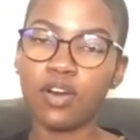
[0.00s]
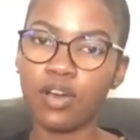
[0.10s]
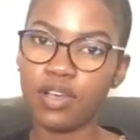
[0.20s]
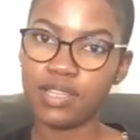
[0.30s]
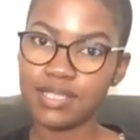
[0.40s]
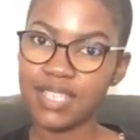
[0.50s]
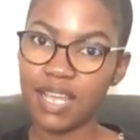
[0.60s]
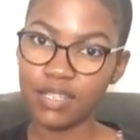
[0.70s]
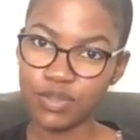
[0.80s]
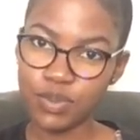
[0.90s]
are the
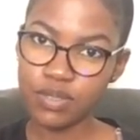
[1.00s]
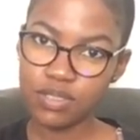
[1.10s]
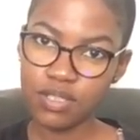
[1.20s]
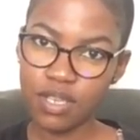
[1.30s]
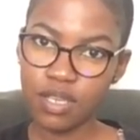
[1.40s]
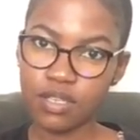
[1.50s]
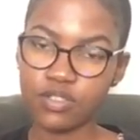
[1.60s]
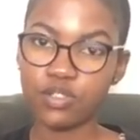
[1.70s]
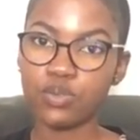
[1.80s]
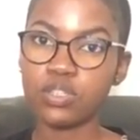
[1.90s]
Silent Twins,
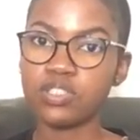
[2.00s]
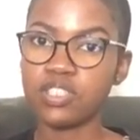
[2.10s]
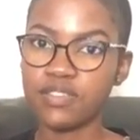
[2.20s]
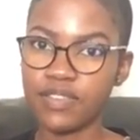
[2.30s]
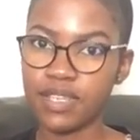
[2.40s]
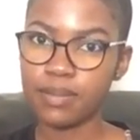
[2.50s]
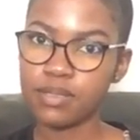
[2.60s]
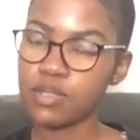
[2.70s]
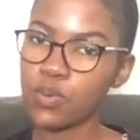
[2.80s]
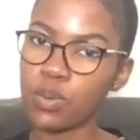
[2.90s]
June and Jennifer
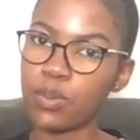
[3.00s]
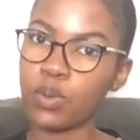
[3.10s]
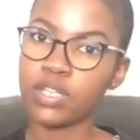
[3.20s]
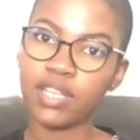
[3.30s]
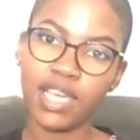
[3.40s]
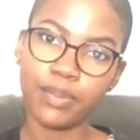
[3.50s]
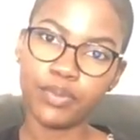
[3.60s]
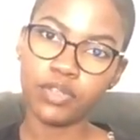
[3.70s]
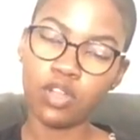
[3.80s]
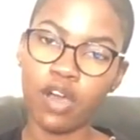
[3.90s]
Gibbons, who were born in
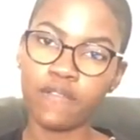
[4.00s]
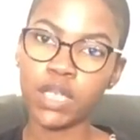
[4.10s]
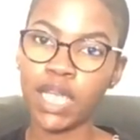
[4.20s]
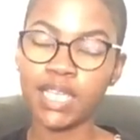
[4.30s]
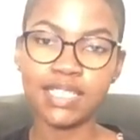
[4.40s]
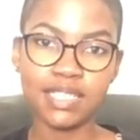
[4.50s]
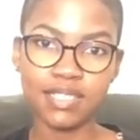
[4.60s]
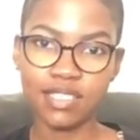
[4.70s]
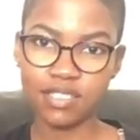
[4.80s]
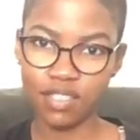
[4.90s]
April of
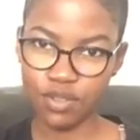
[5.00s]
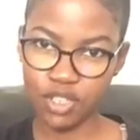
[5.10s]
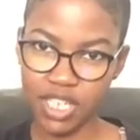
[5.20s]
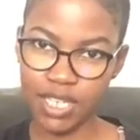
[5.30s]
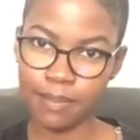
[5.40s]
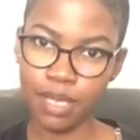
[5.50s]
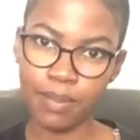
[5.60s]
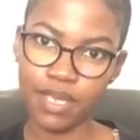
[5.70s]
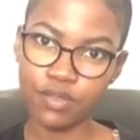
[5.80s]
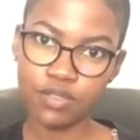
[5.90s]
1963 in
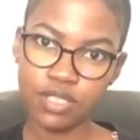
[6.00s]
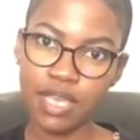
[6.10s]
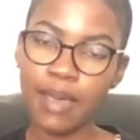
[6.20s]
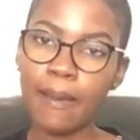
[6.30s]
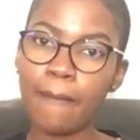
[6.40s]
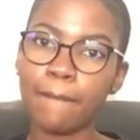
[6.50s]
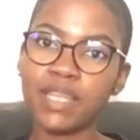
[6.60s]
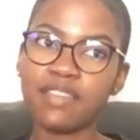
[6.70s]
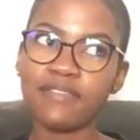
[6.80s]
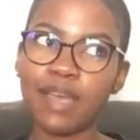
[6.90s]
Barbados,
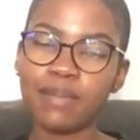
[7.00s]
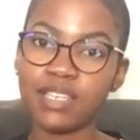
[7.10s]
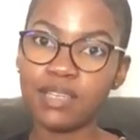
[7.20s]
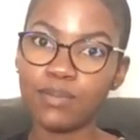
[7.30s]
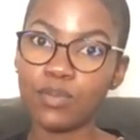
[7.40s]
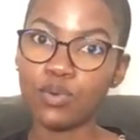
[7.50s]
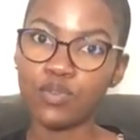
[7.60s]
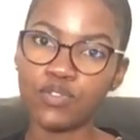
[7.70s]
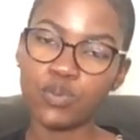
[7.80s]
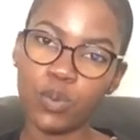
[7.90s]
but their family
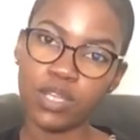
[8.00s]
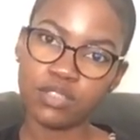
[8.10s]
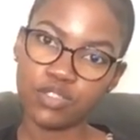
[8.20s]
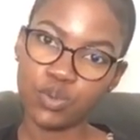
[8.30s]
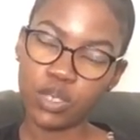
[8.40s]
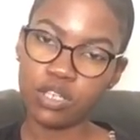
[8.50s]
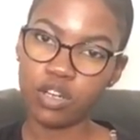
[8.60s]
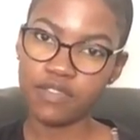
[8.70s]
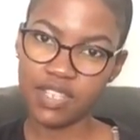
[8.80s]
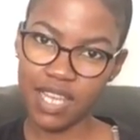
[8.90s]
moved to Wales shortly
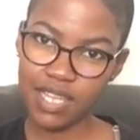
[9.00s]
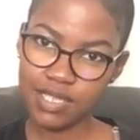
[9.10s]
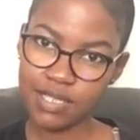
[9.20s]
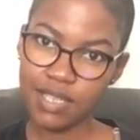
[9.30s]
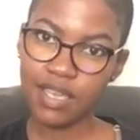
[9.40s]
after that.